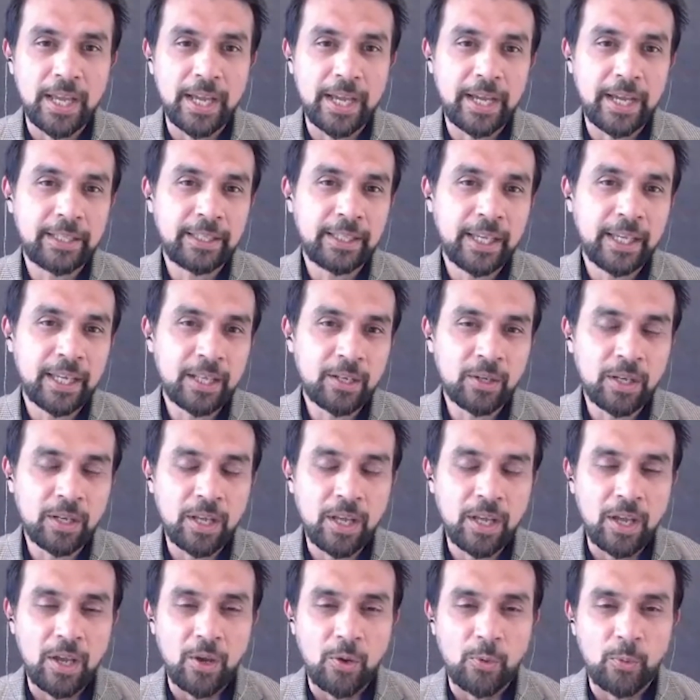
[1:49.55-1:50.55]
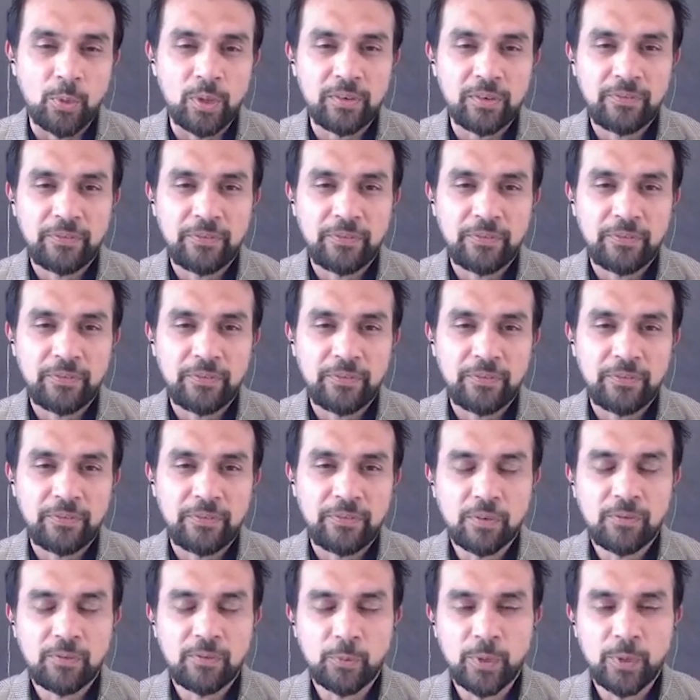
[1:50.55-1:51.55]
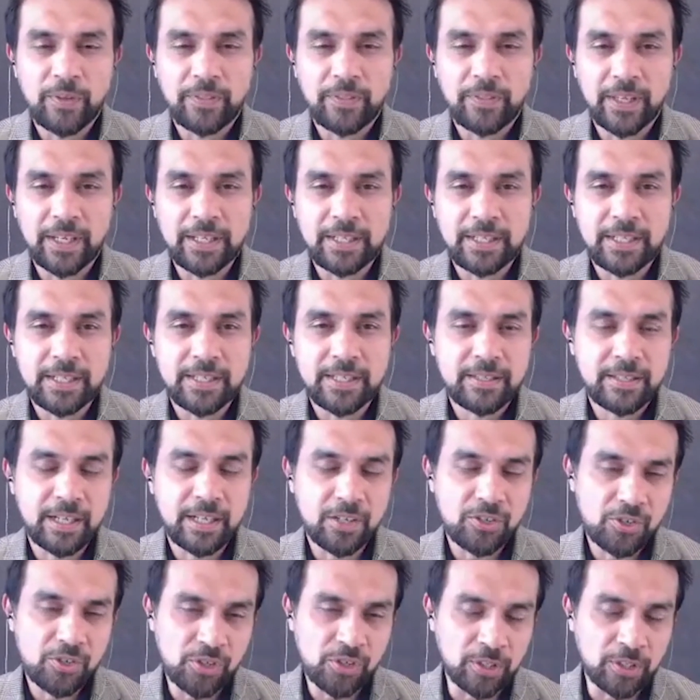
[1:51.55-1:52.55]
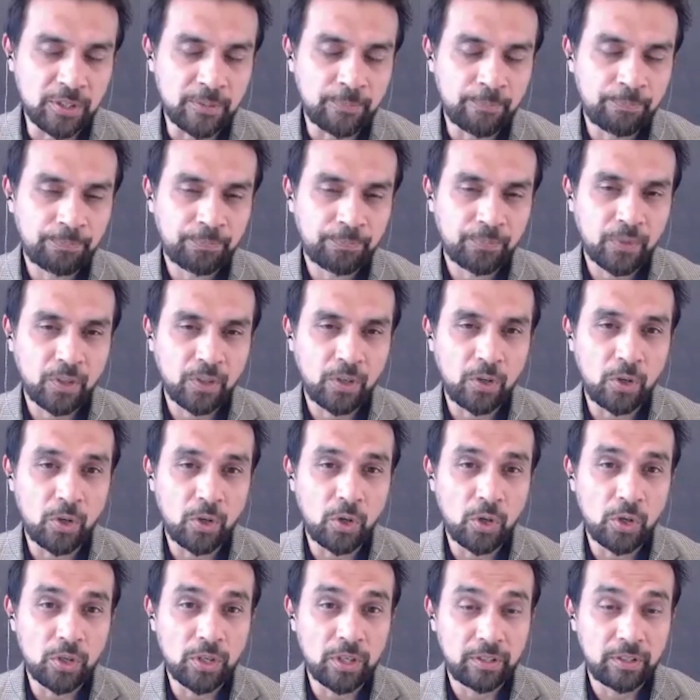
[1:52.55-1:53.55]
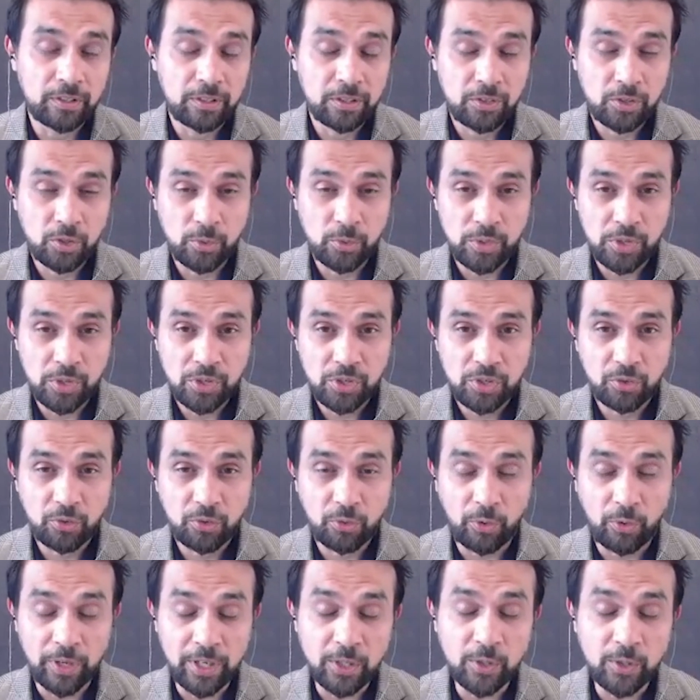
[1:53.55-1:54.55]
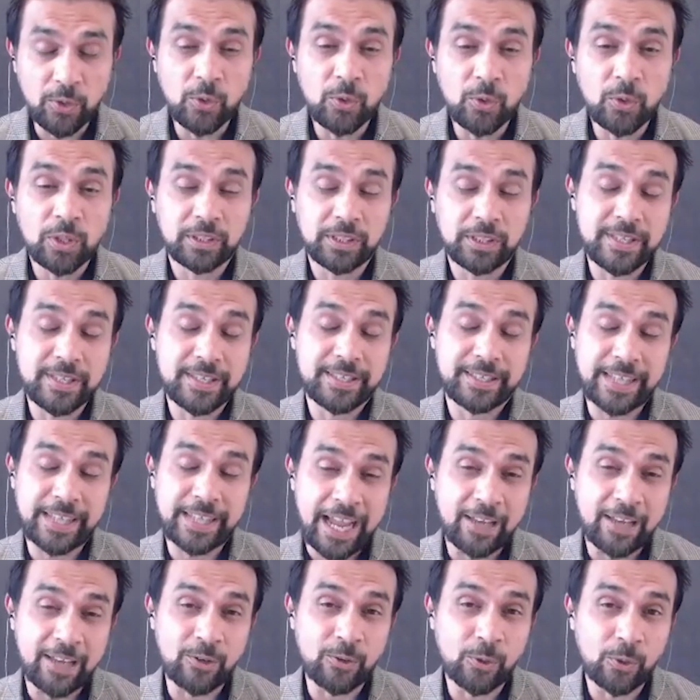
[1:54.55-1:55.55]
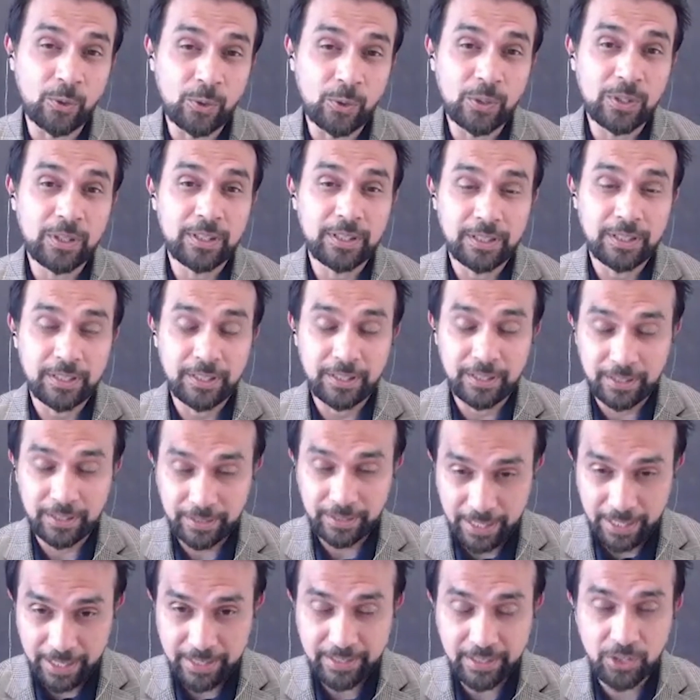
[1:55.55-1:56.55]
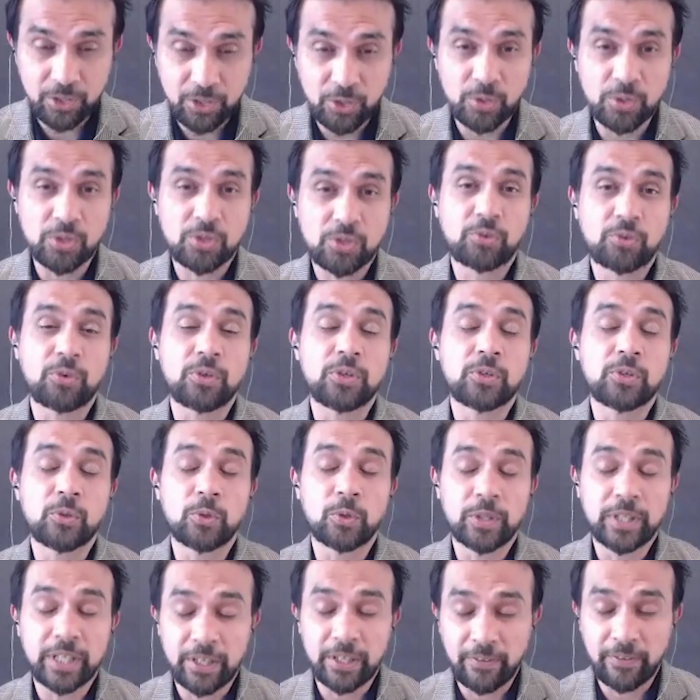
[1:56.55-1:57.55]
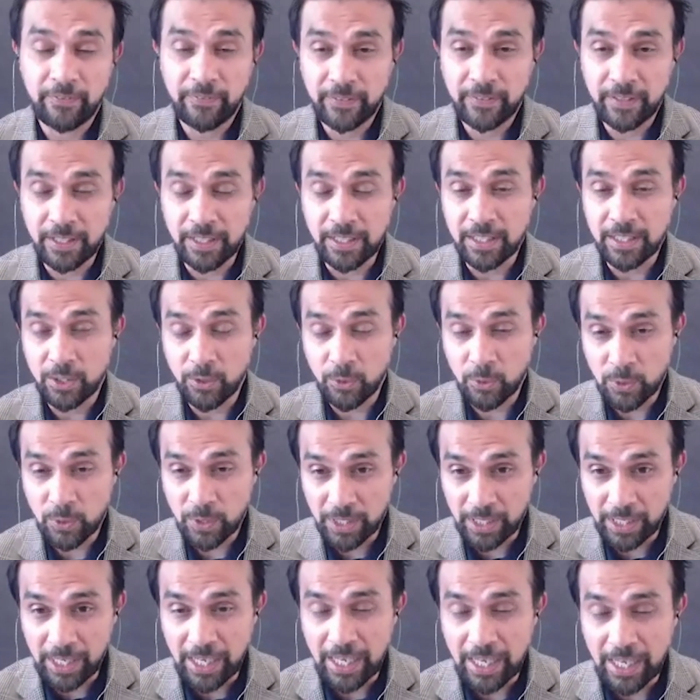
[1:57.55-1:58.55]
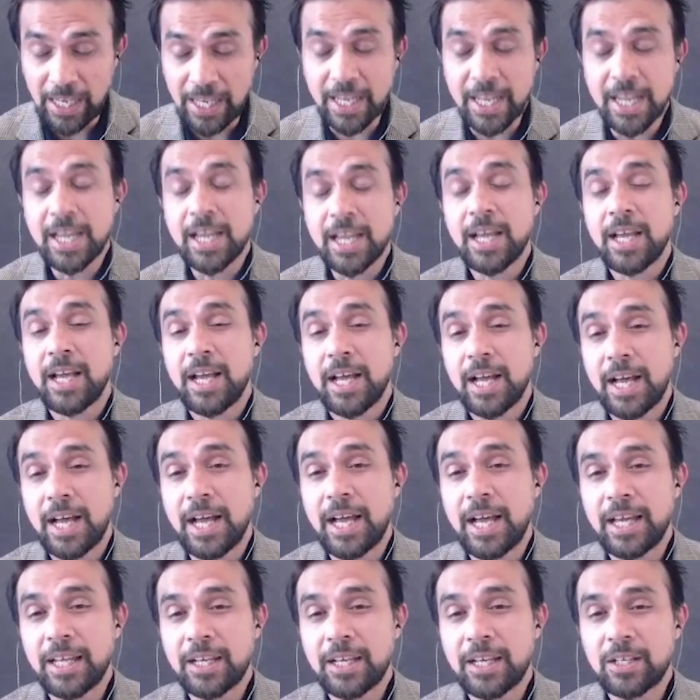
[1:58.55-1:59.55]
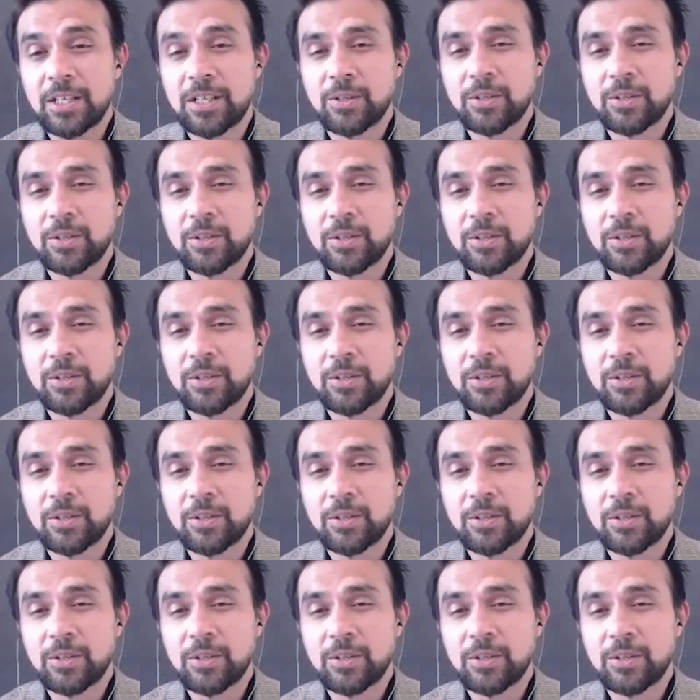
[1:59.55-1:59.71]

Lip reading: And then we'll finish off with a discussion on the Jewish Chronicle, the scandal that is the Jewish Chronicle here in the UK. And